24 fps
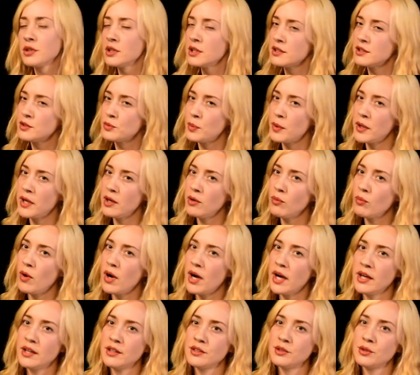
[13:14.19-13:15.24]
could explain
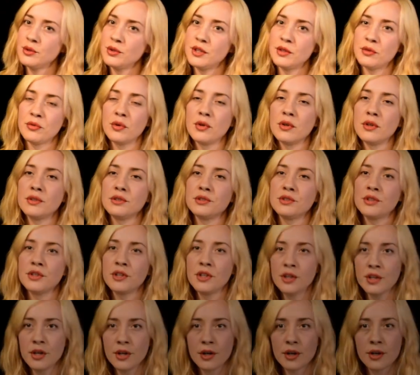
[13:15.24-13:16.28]
why it is so difficult to
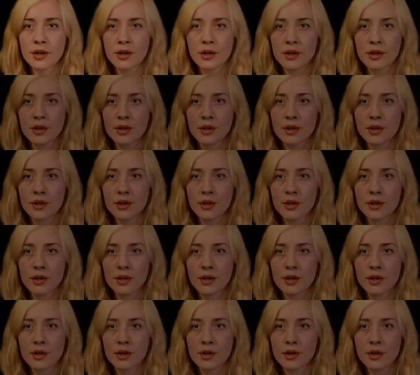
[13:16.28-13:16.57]
cure.